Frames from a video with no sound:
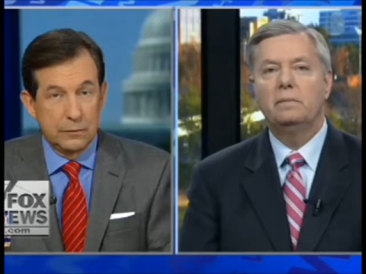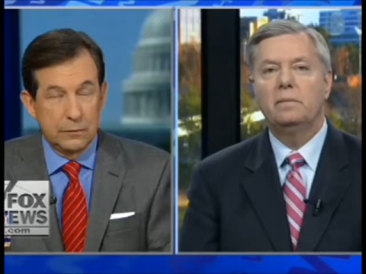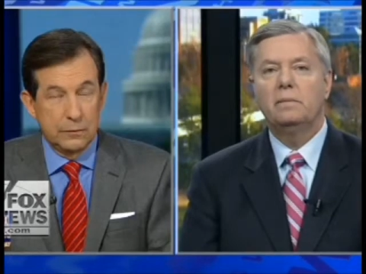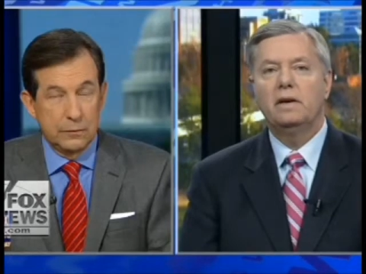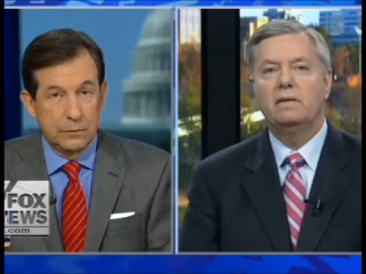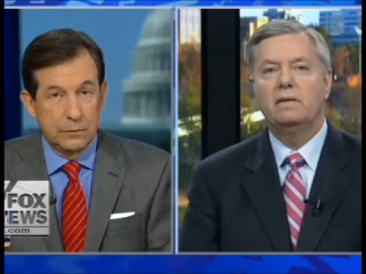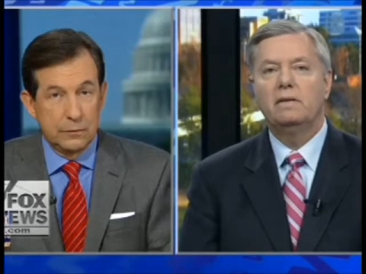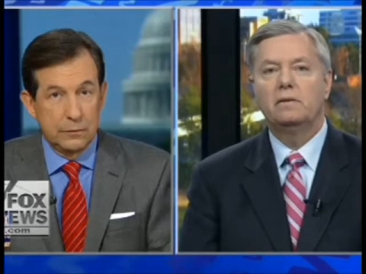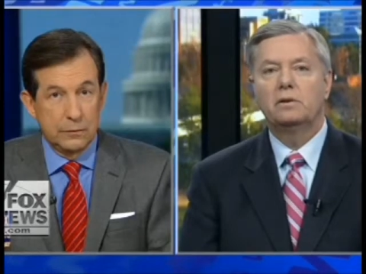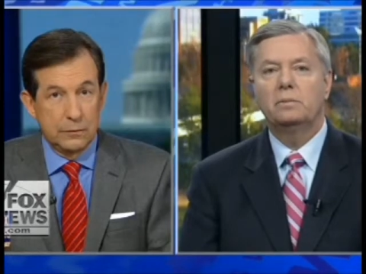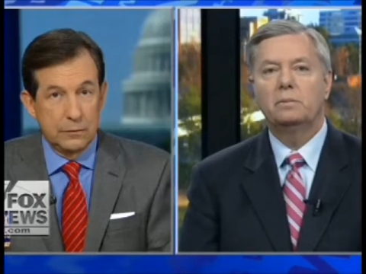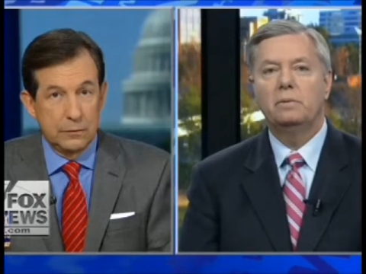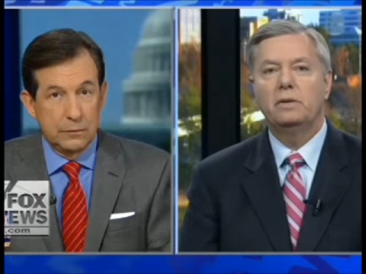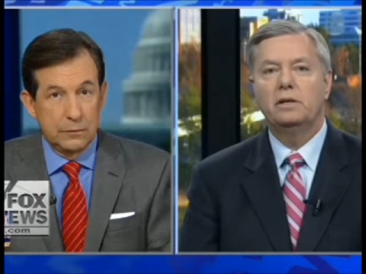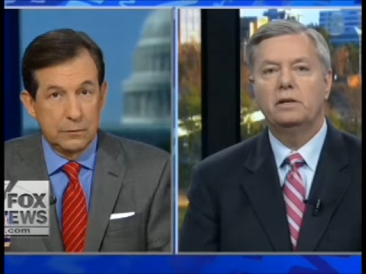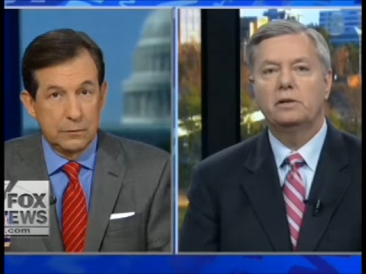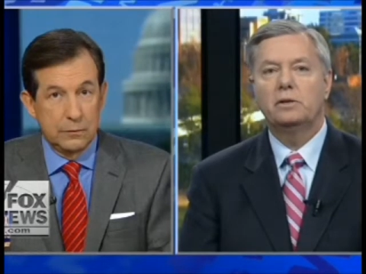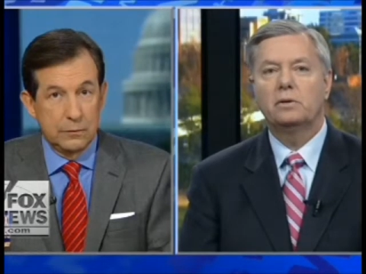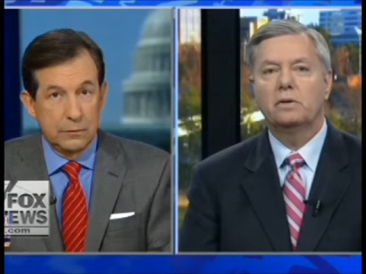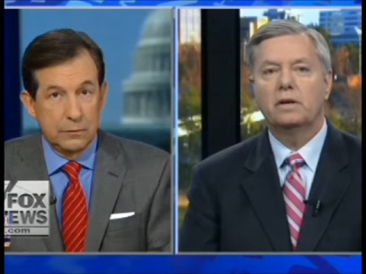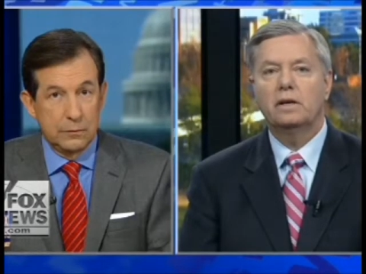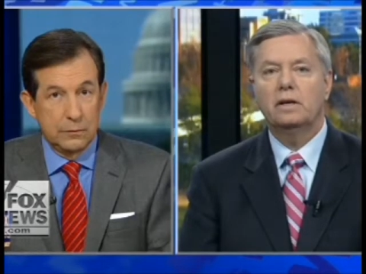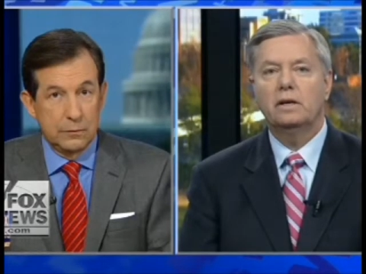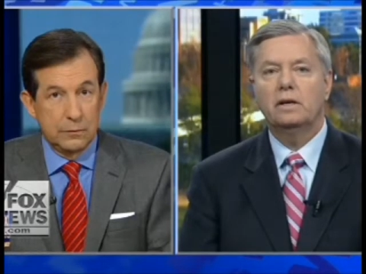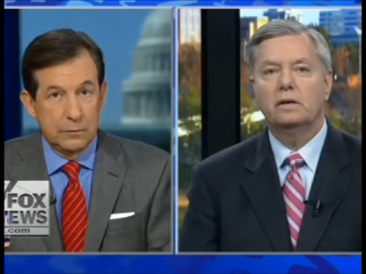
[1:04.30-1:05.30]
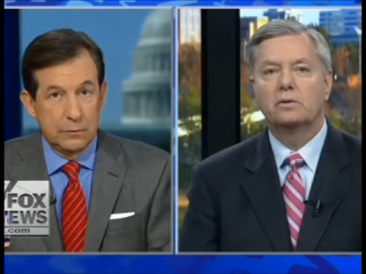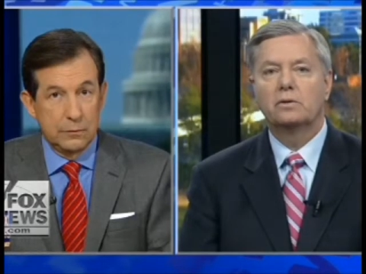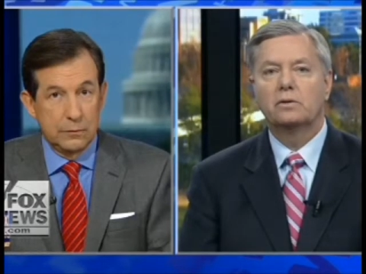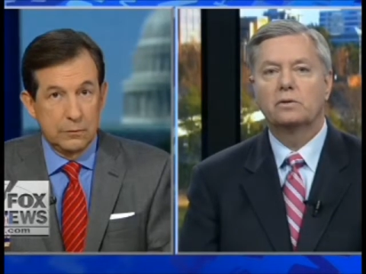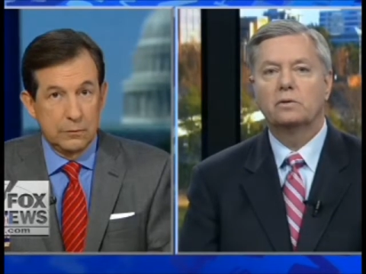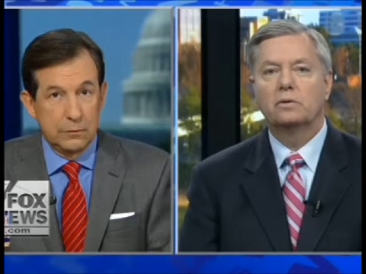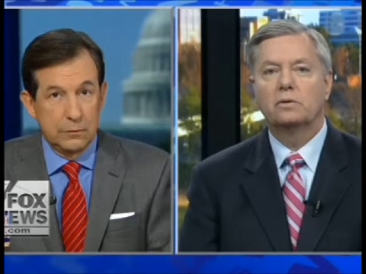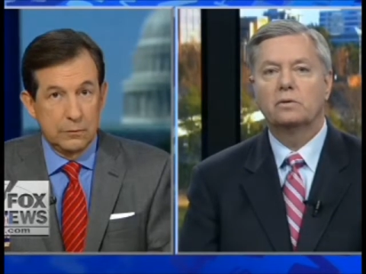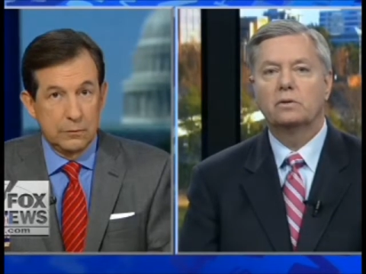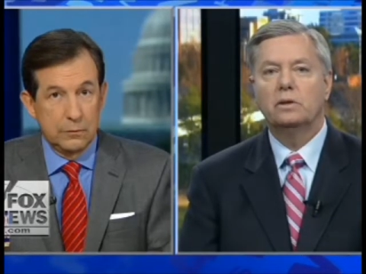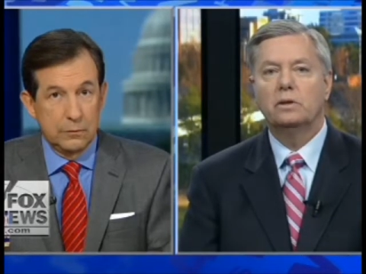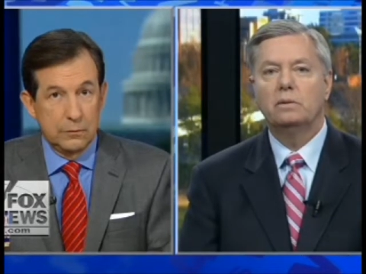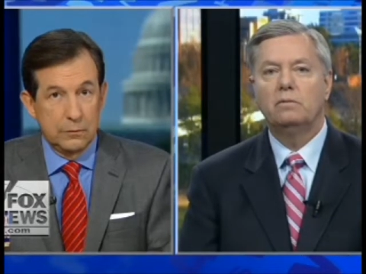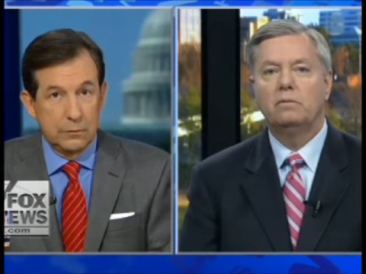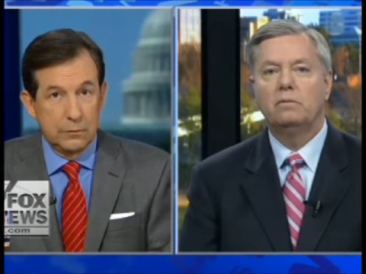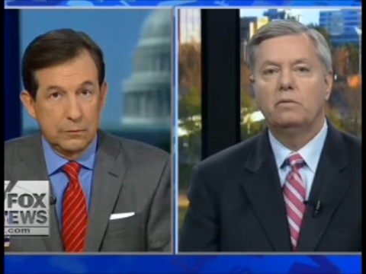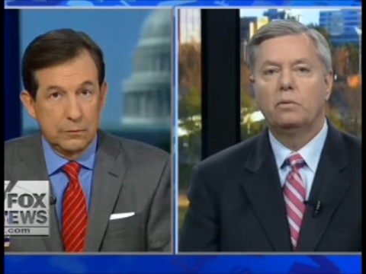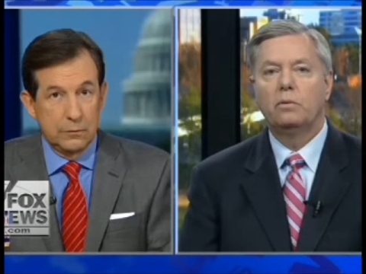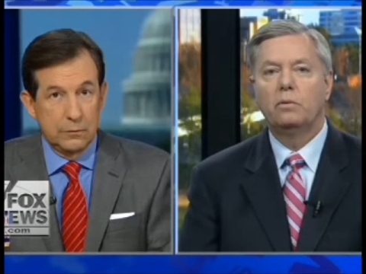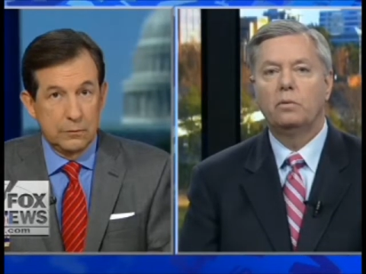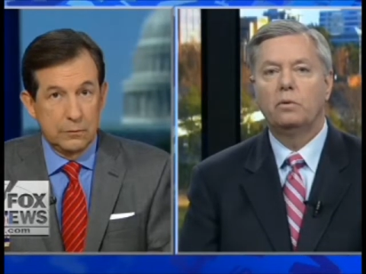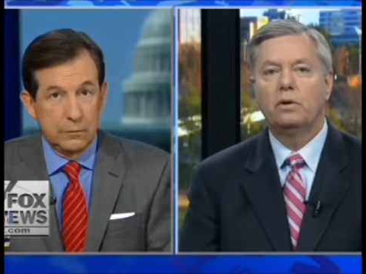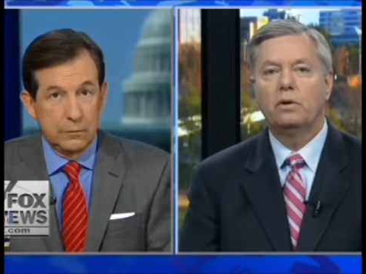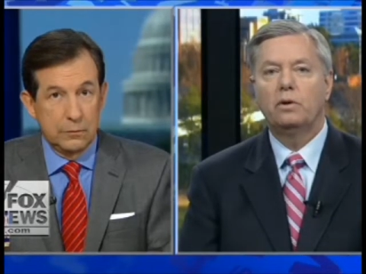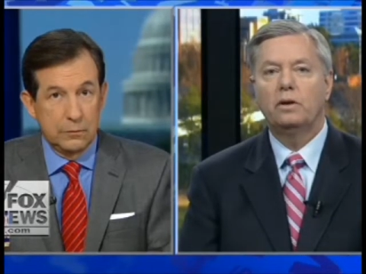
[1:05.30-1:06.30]
Speaker 1: to have a special counsel come
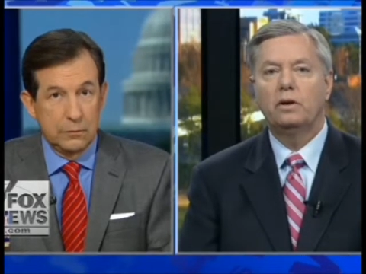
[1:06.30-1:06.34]
forward